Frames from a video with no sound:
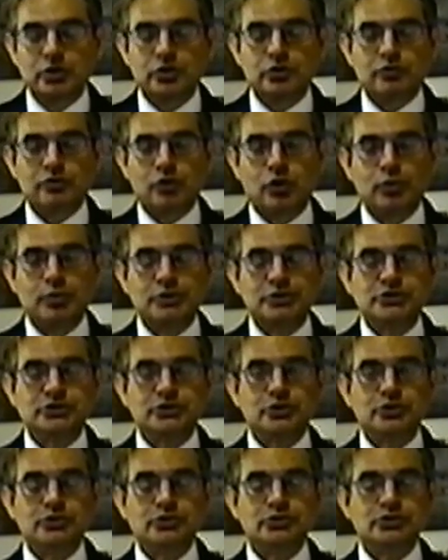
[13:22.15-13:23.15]
the Roman
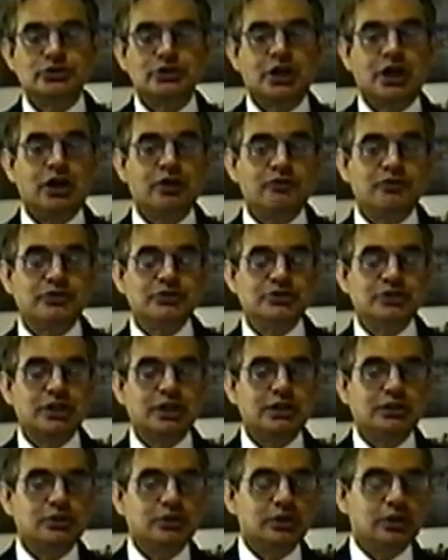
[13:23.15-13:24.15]
soldiers
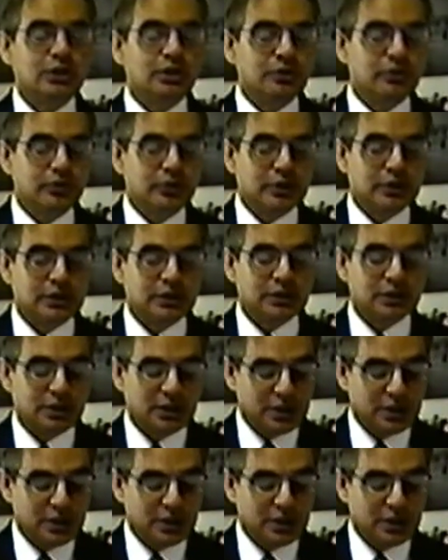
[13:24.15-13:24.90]
confiscate the clothing,